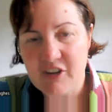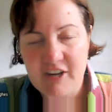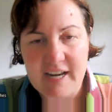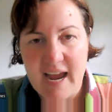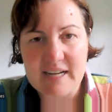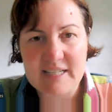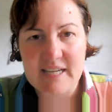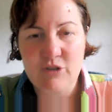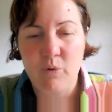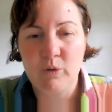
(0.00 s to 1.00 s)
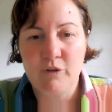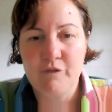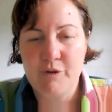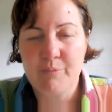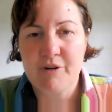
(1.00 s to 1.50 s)
you can access all of
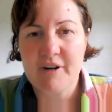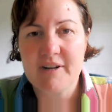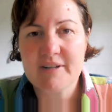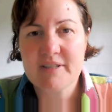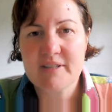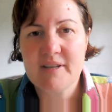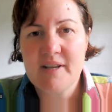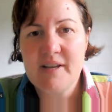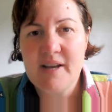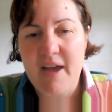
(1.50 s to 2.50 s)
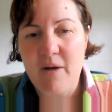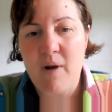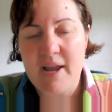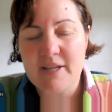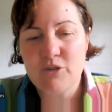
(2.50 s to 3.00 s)
your products that
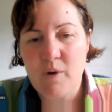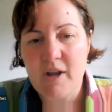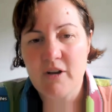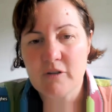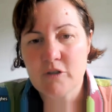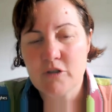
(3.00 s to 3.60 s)
way as well.